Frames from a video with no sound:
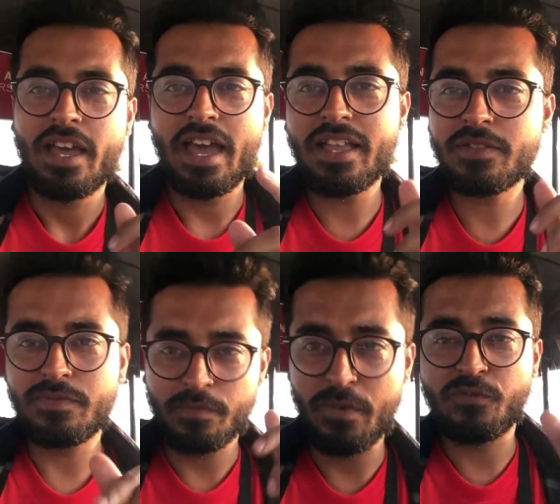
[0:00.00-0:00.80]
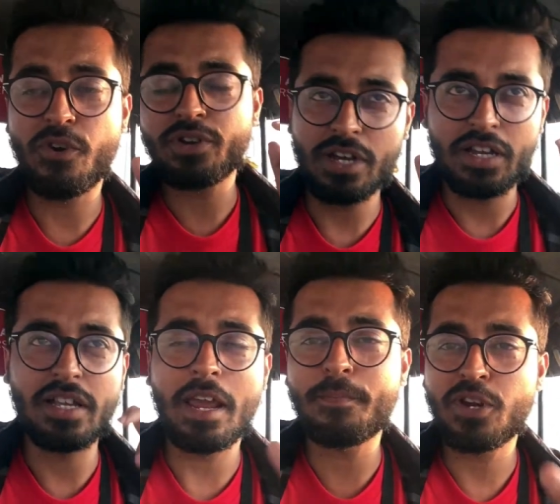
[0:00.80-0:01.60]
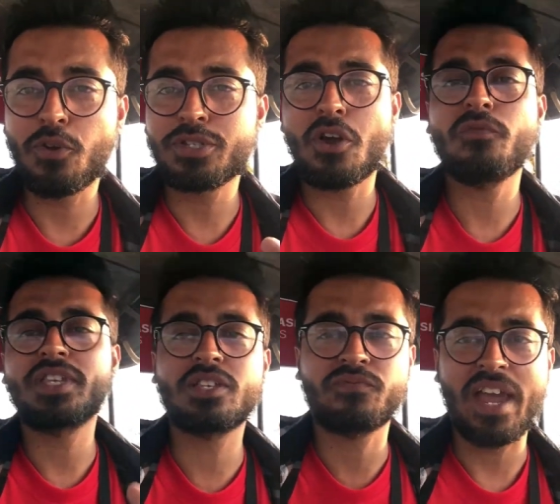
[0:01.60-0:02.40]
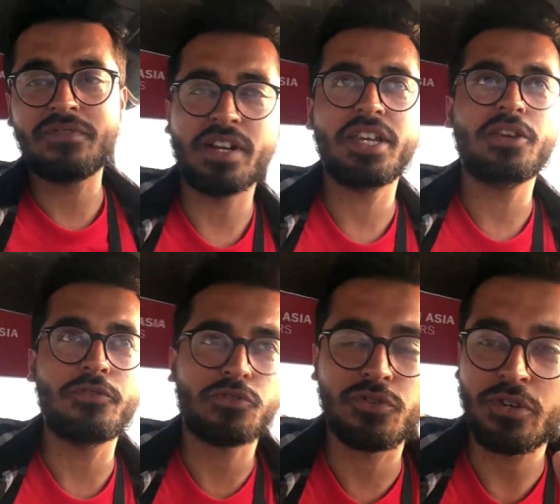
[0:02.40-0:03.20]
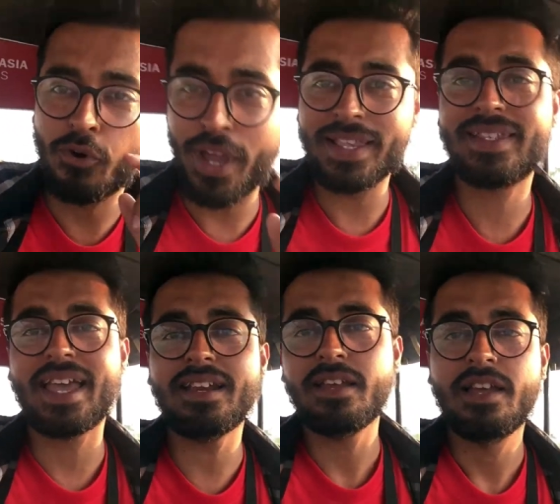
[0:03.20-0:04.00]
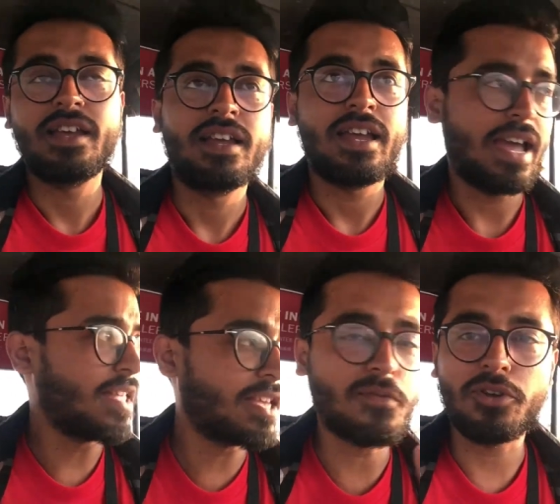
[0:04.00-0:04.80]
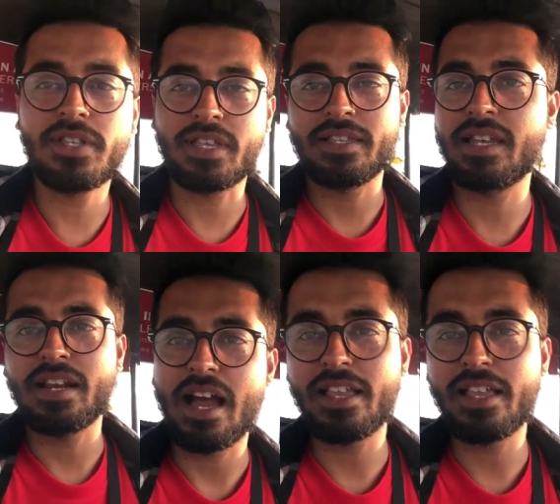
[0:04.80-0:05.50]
and before uh, the temple closes down, which is five thirty, you have to go inside and then watch the sunset.